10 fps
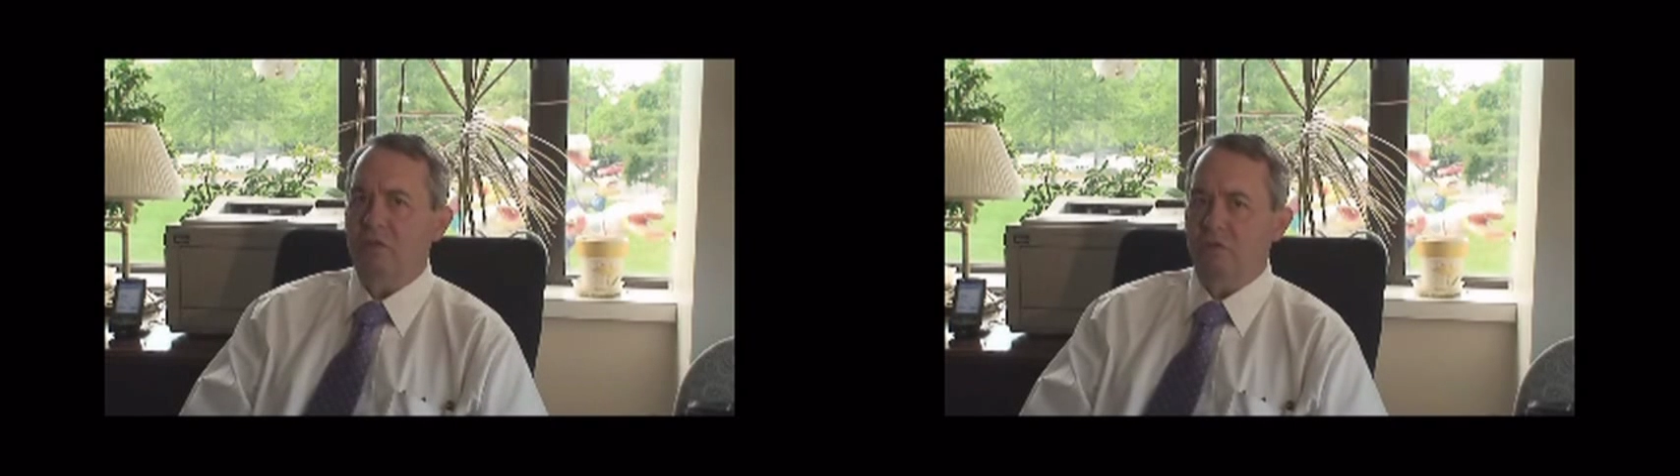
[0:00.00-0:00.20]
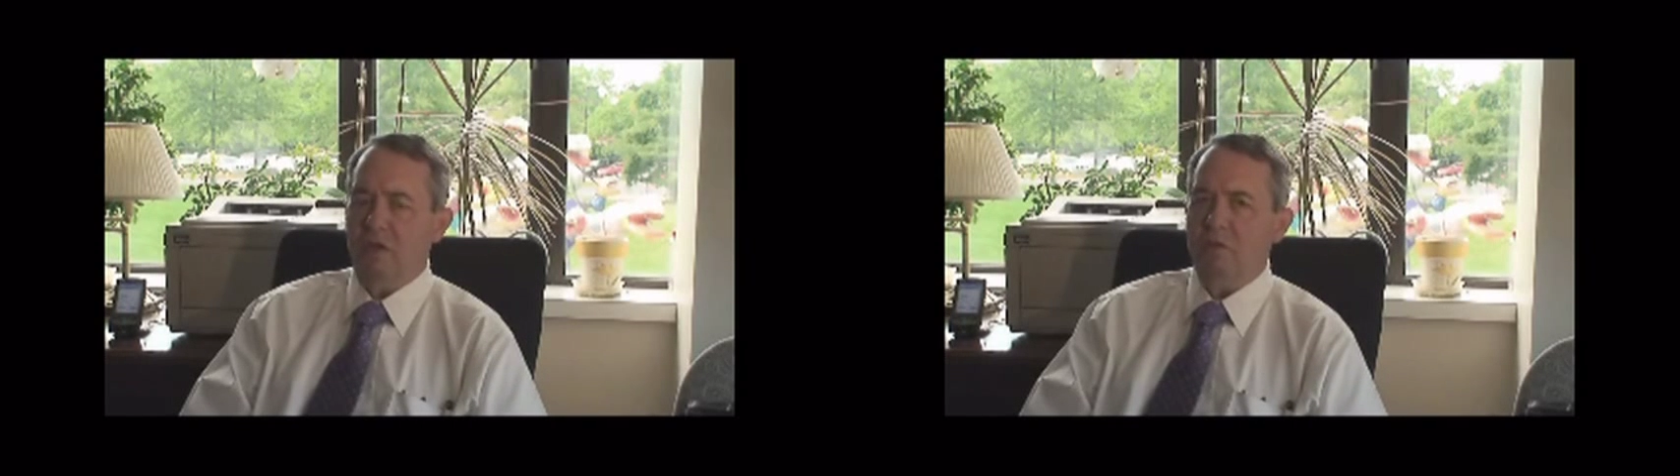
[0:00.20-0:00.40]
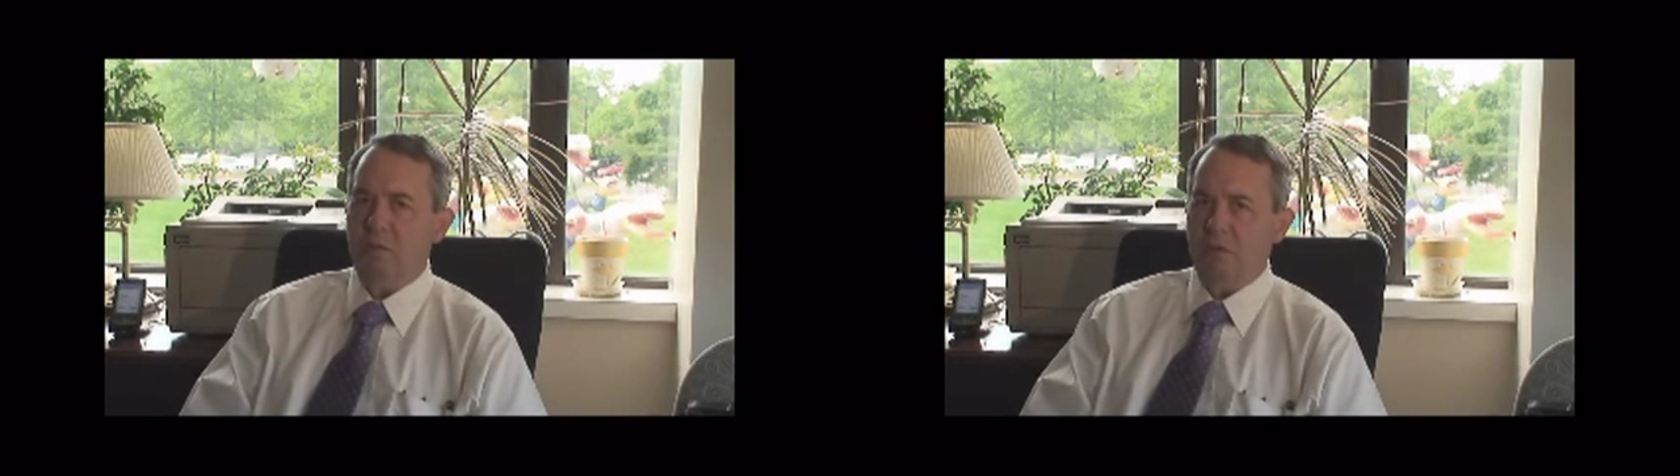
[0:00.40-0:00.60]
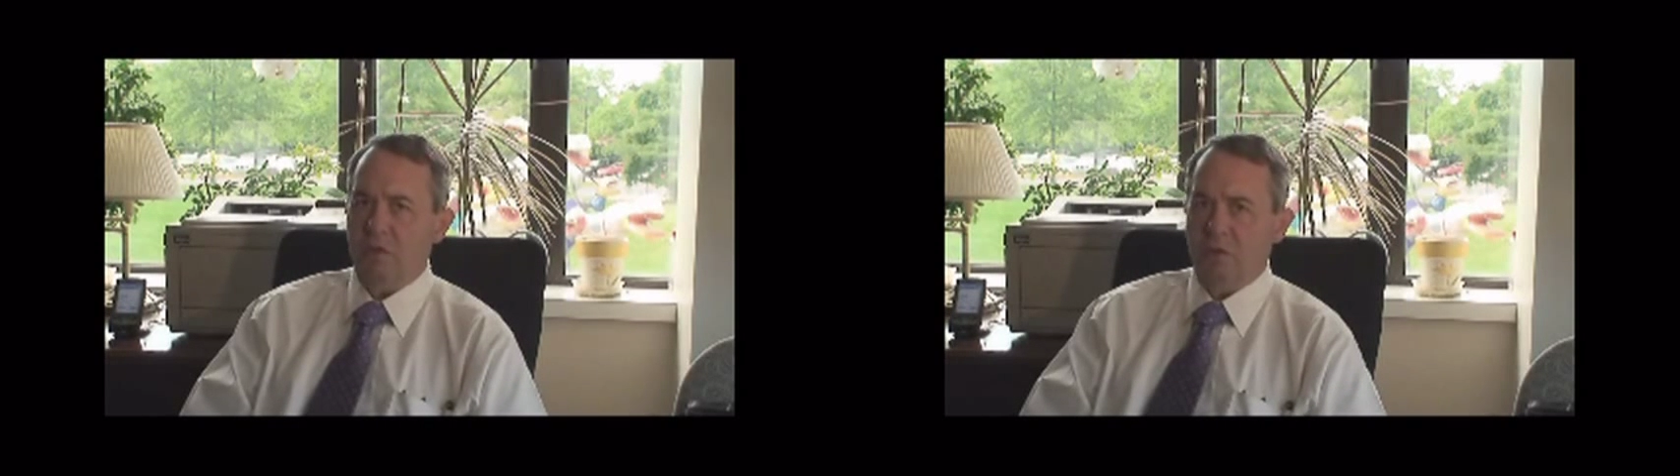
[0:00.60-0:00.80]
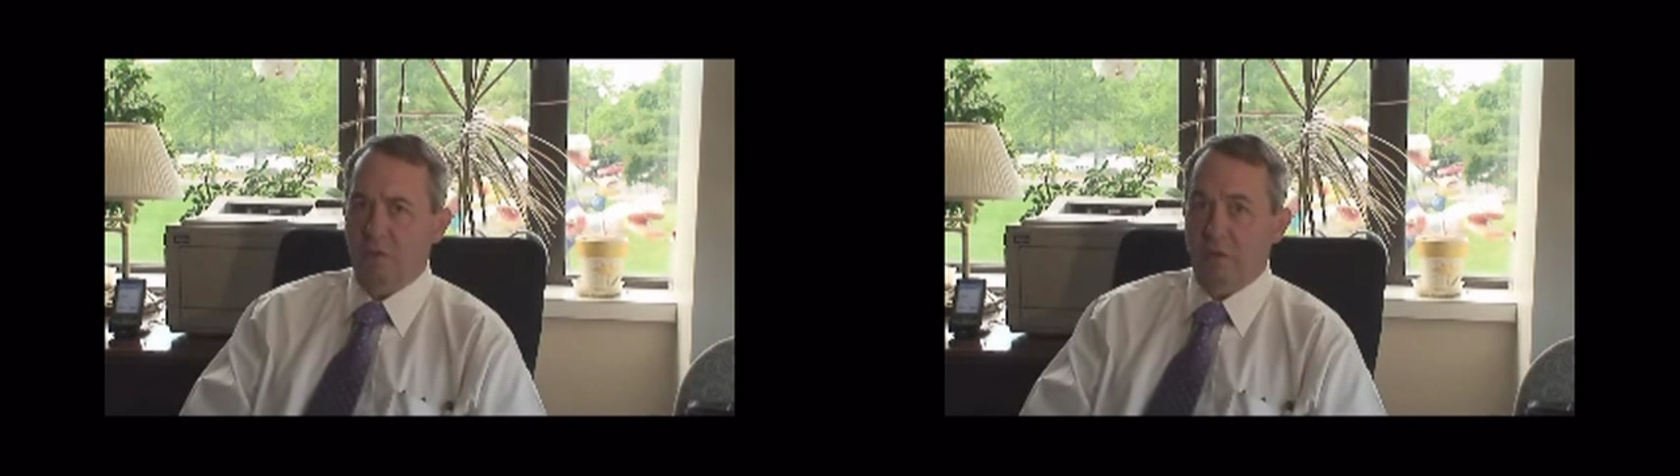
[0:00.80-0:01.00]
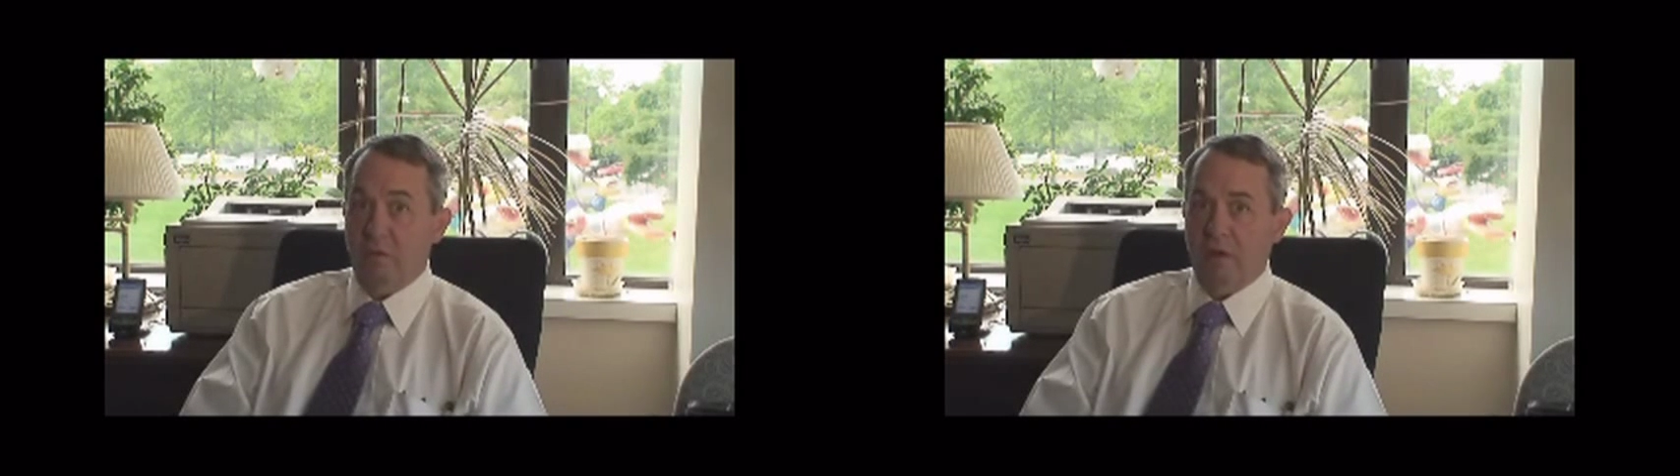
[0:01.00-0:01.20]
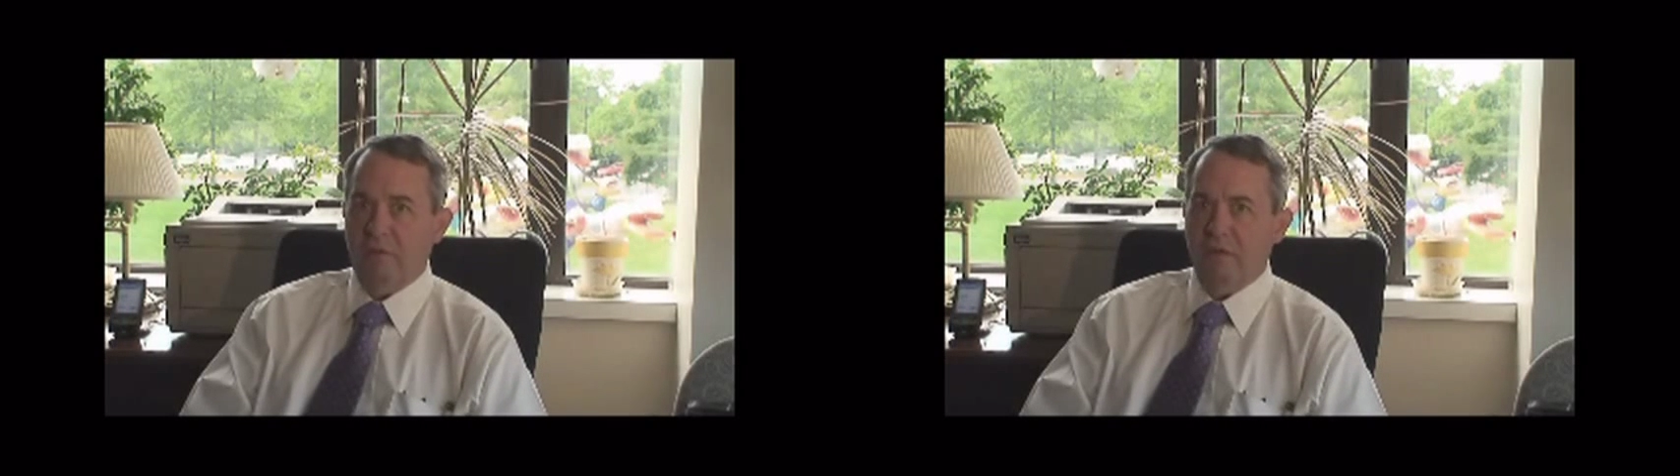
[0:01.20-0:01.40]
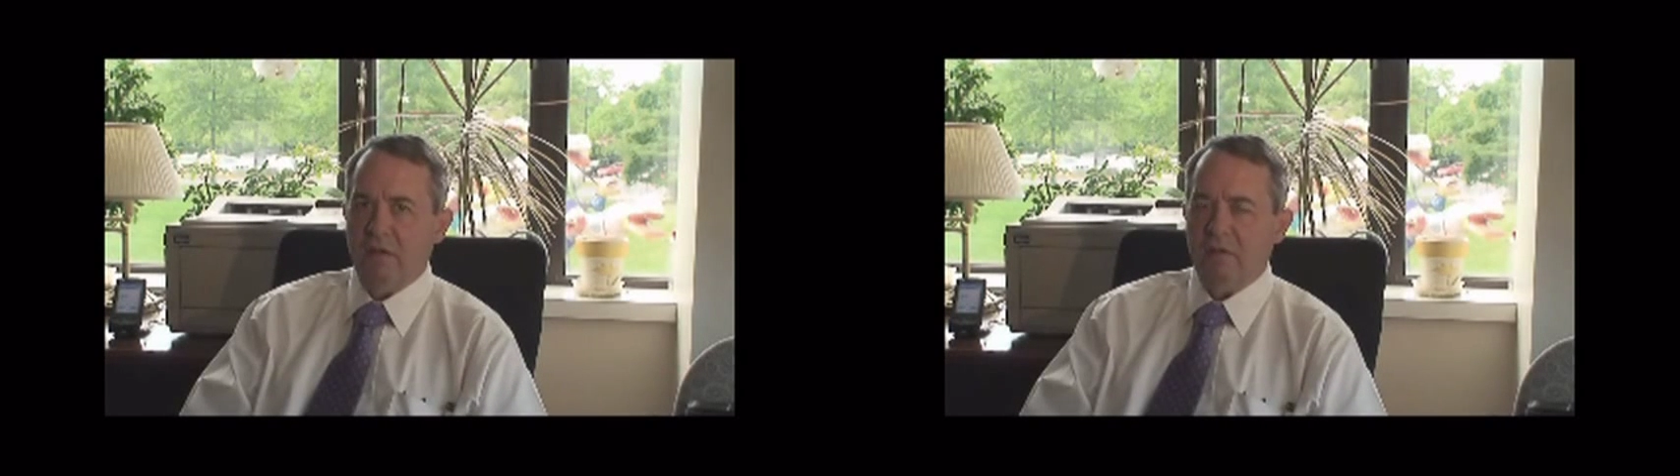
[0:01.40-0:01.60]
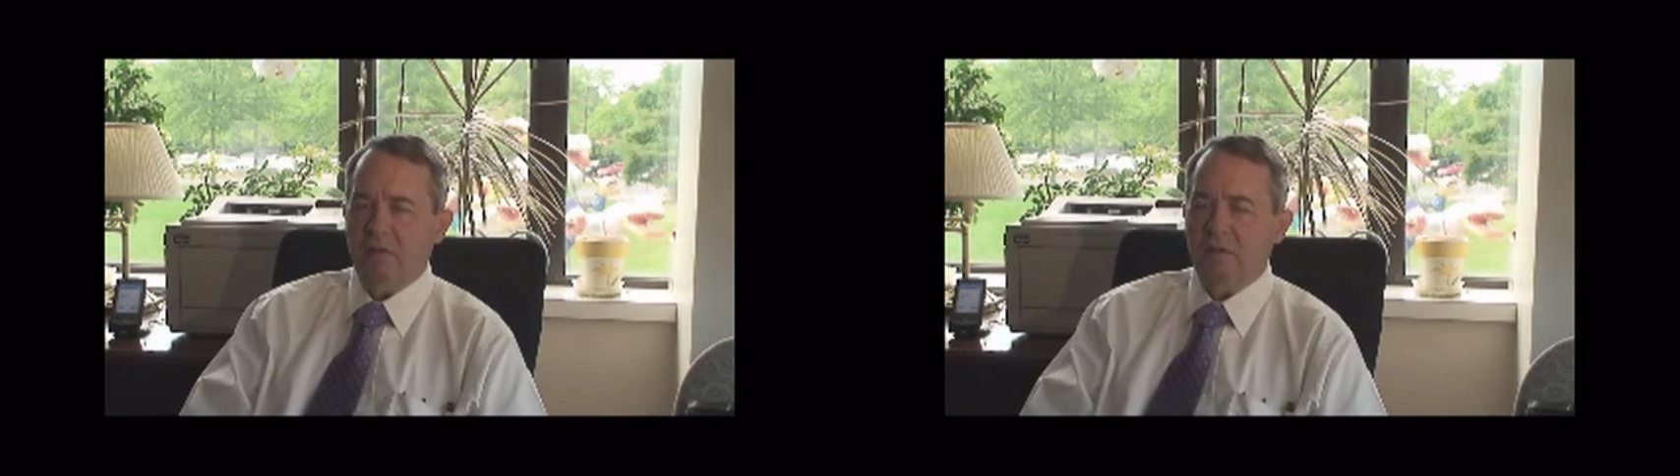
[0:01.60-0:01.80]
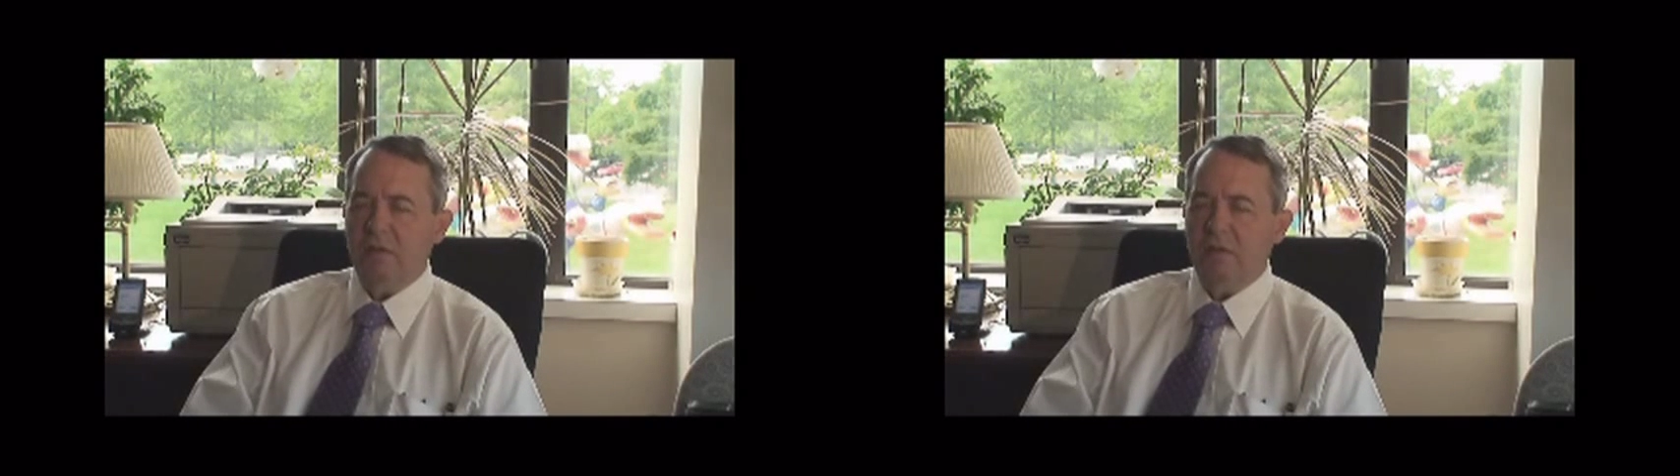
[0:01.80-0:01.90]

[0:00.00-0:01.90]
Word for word: in transposition of the great vessels.